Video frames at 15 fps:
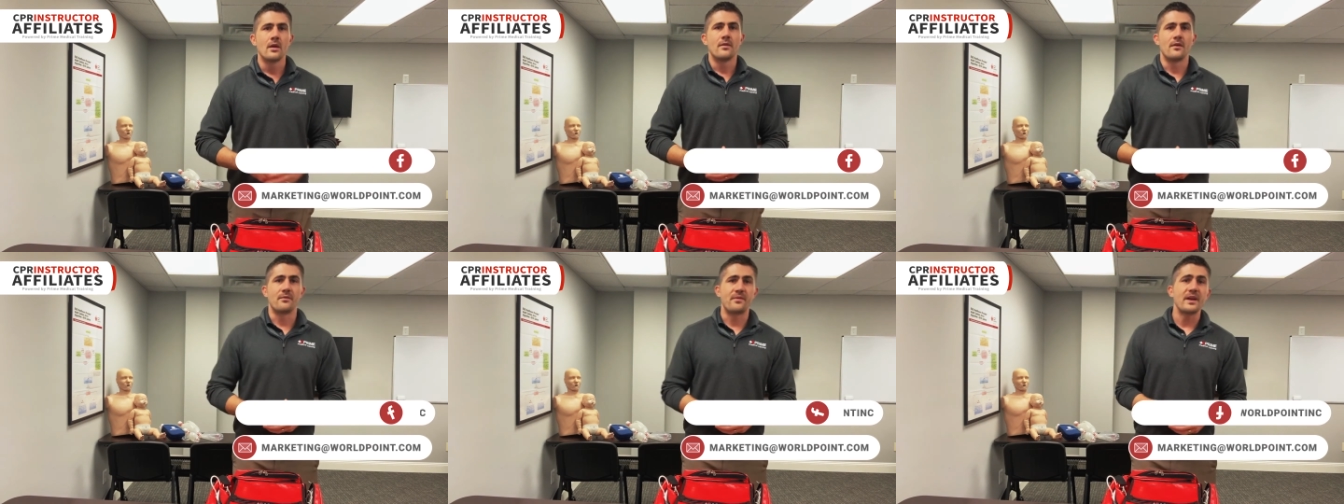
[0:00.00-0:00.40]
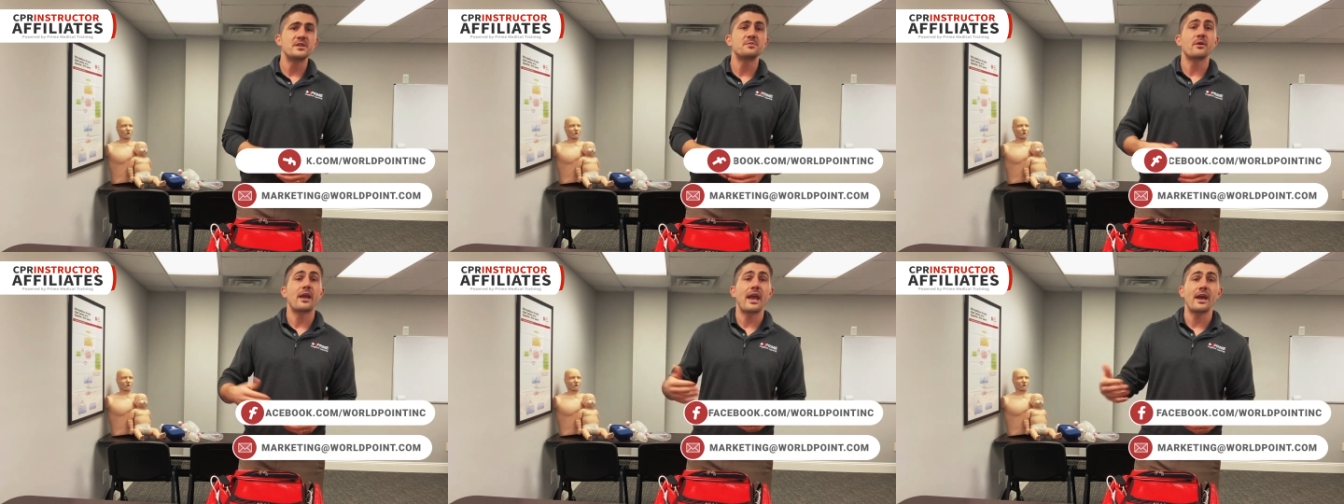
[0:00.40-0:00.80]
Their
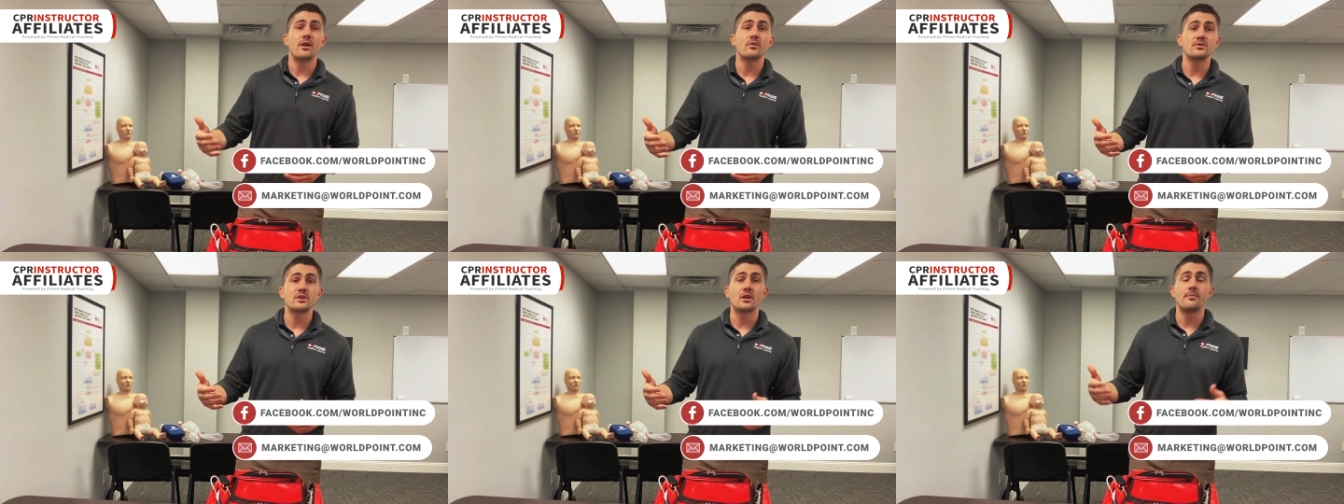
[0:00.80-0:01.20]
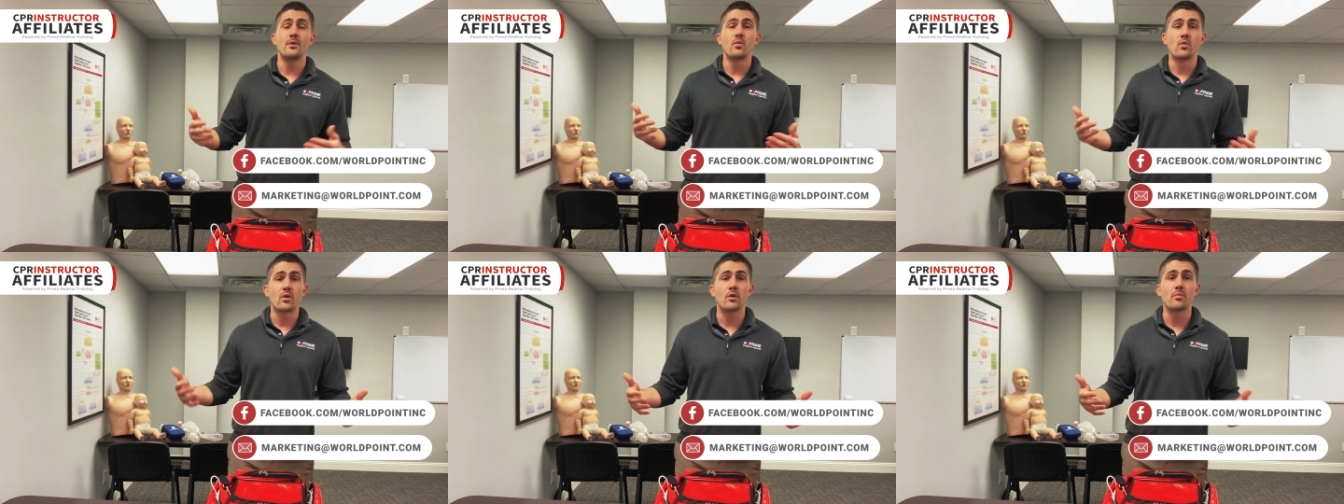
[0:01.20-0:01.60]
Facebook handle is going to
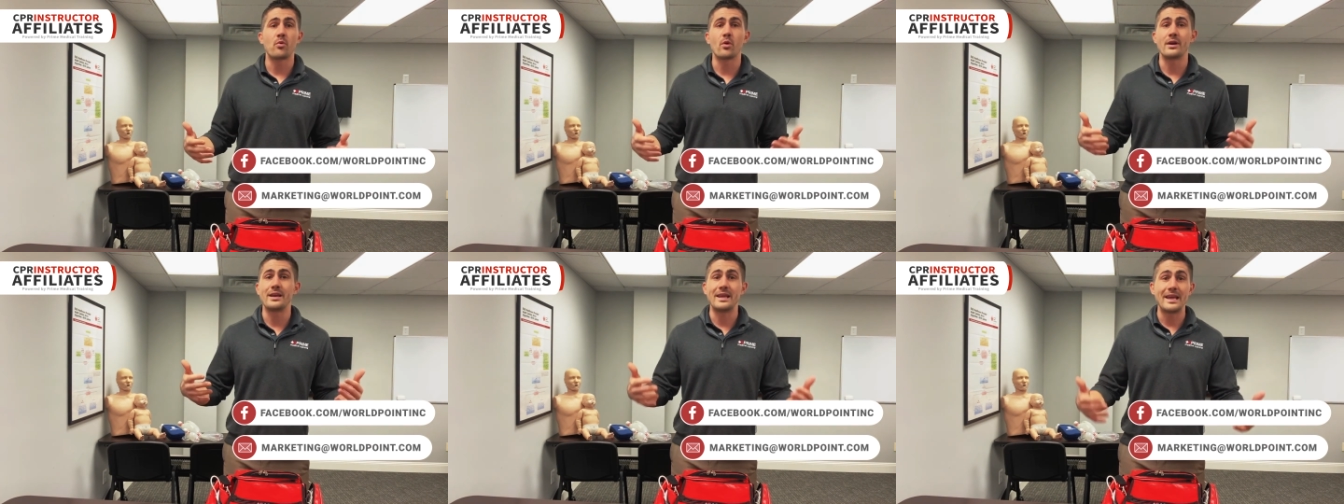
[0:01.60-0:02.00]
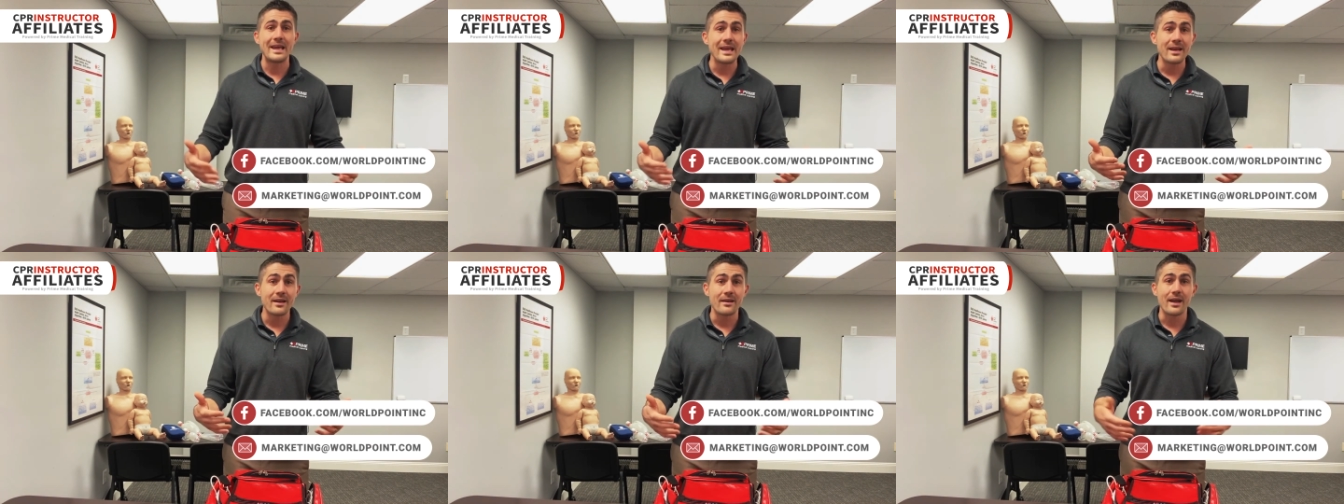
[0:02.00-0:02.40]
be WorldPoint
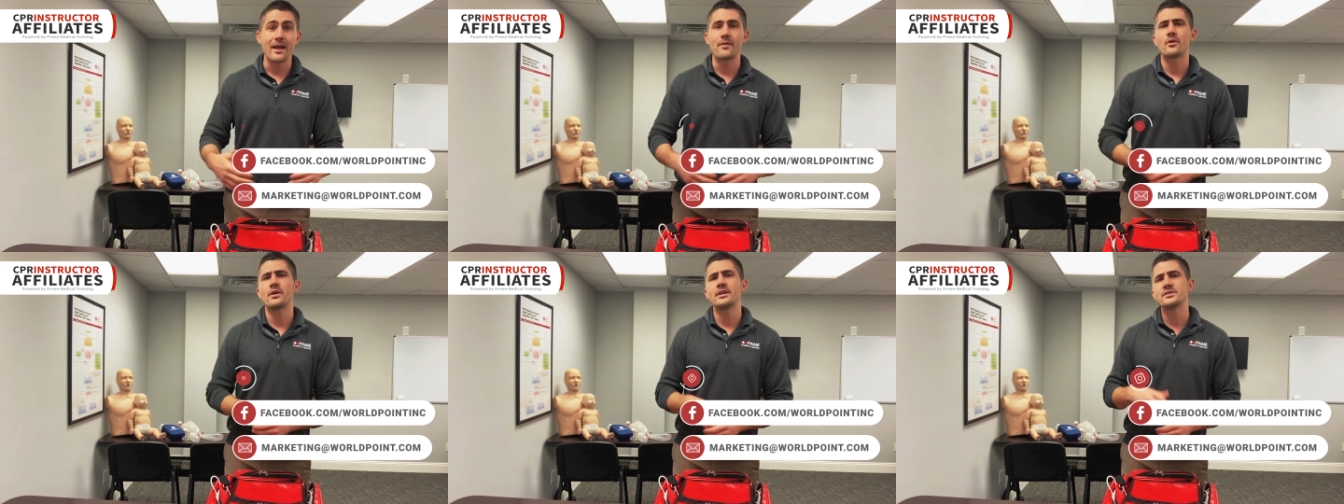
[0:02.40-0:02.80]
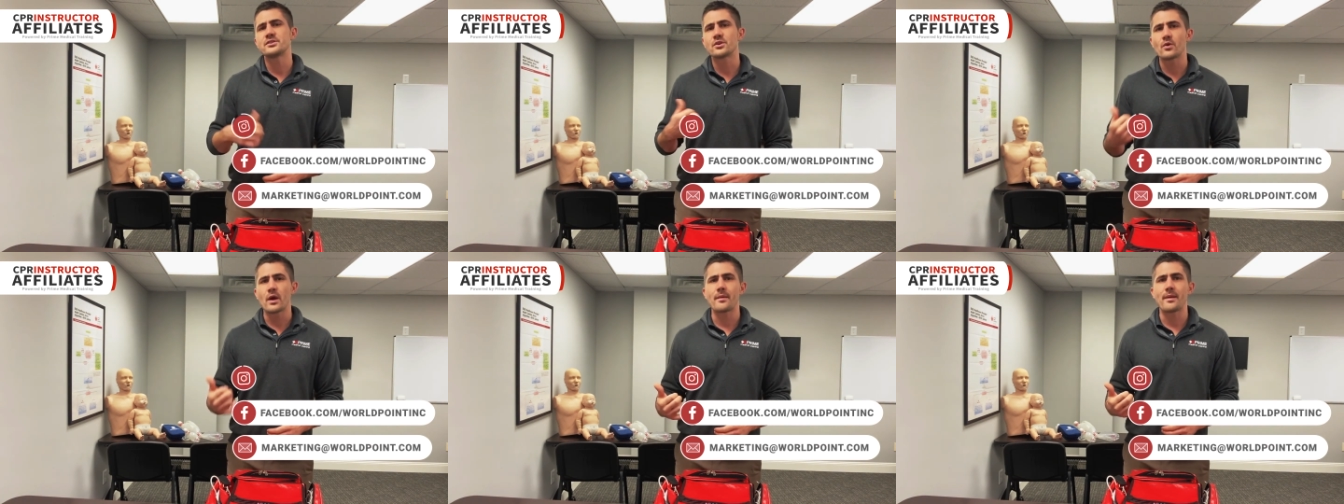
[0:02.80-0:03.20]
Inc. and their
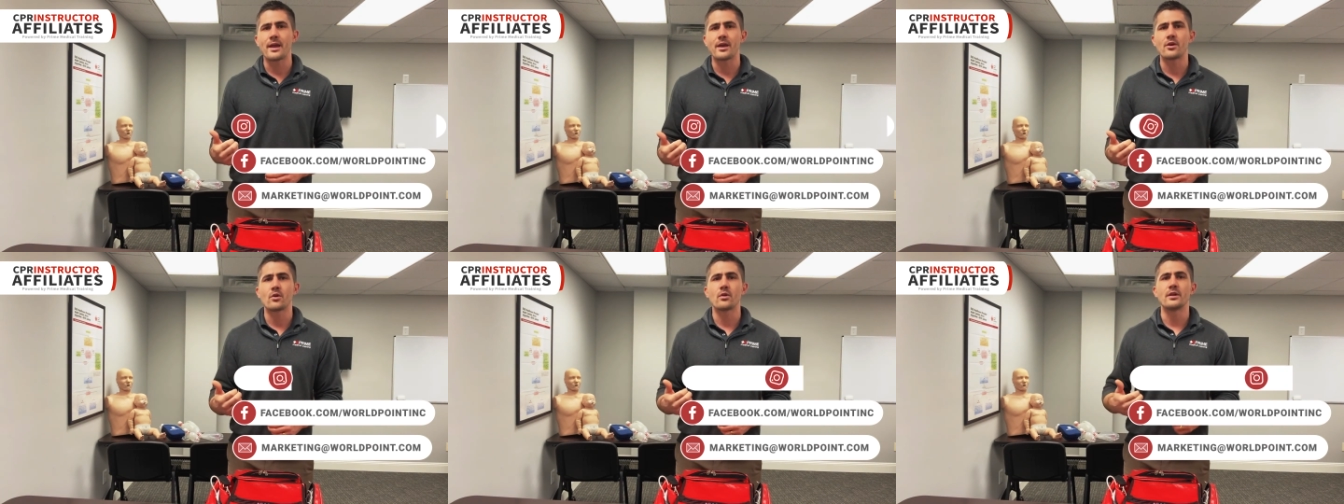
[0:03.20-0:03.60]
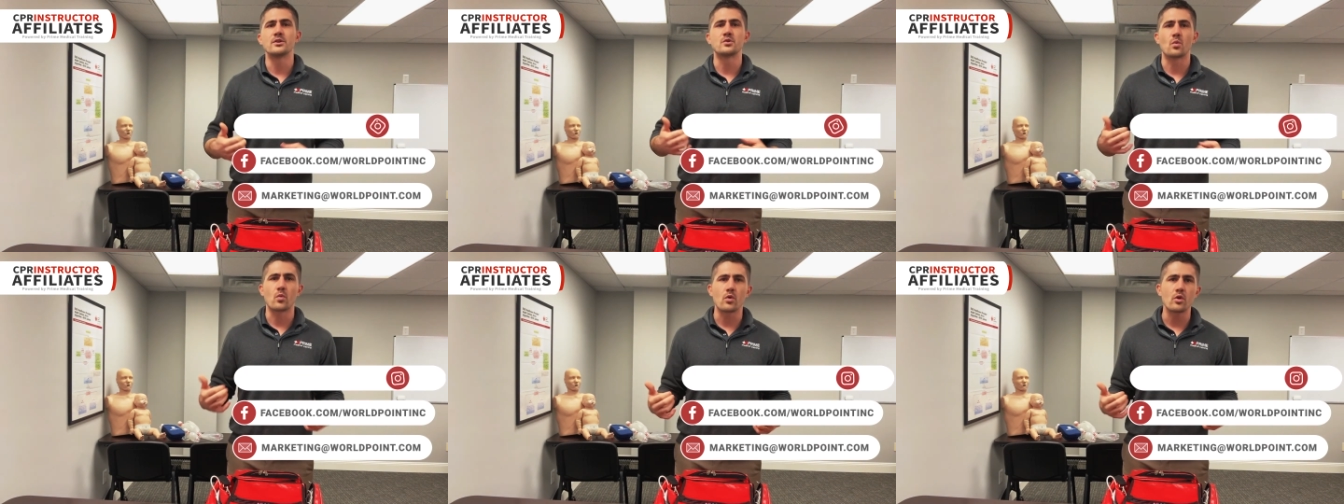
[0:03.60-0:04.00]
Instagram handle is
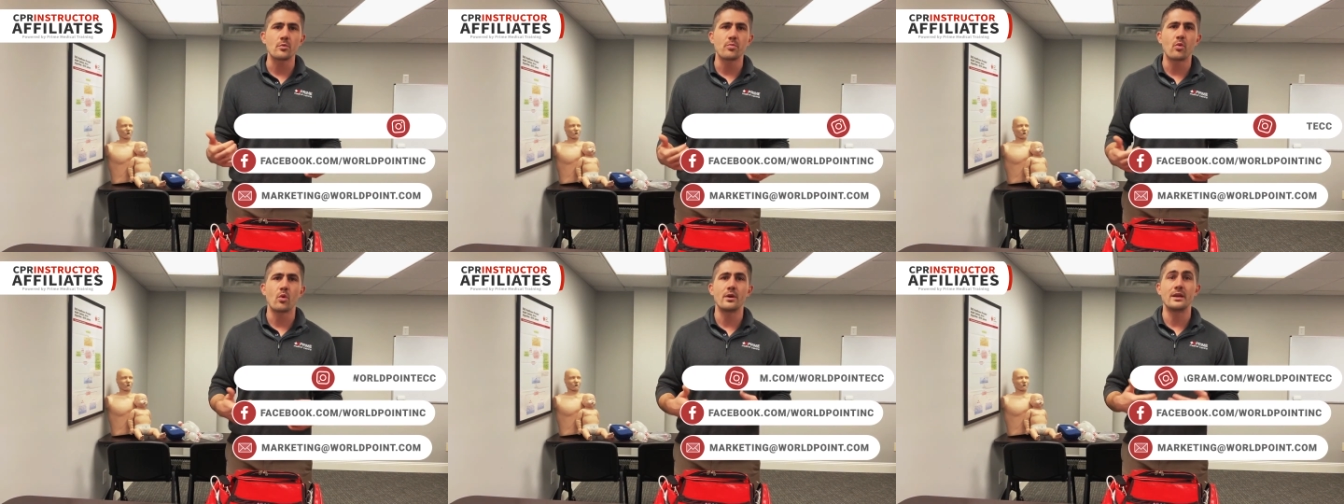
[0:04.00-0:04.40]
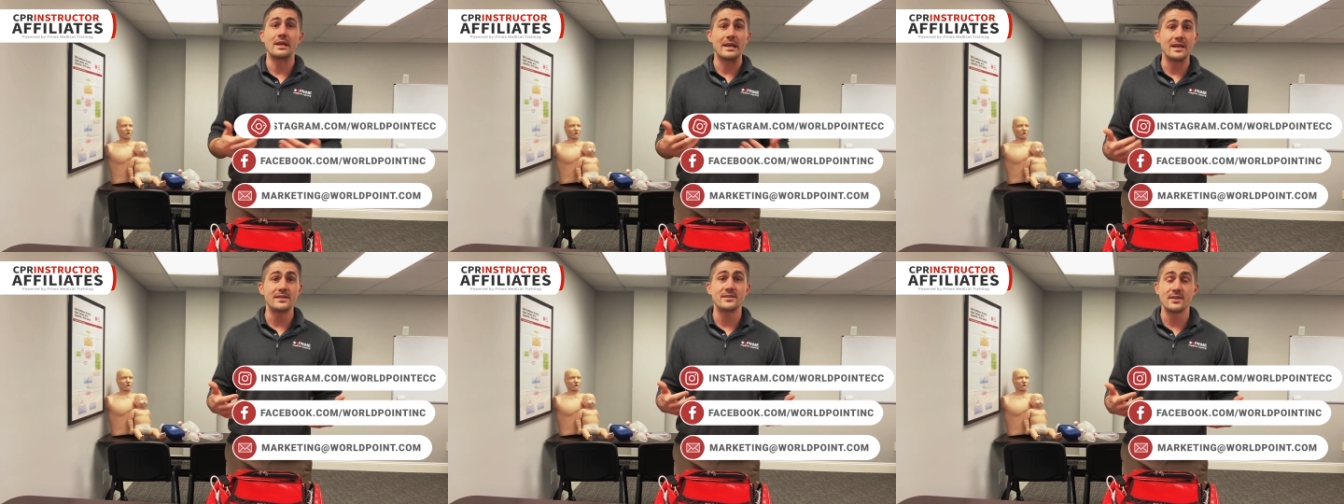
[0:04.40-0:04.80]
WorldPoint
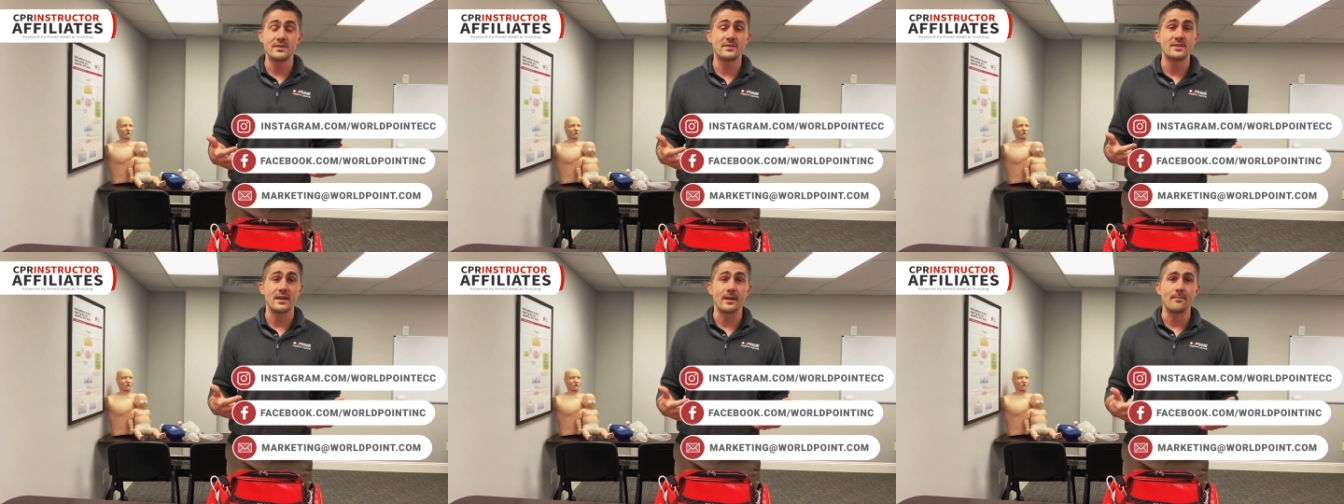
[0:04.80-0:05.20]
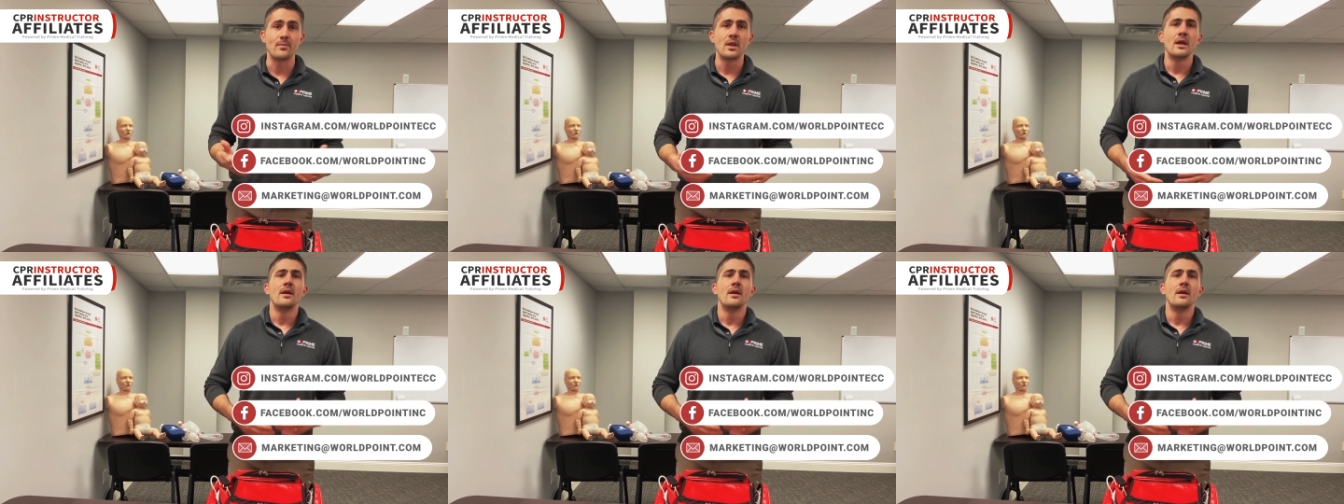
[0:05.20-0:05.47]
ECC.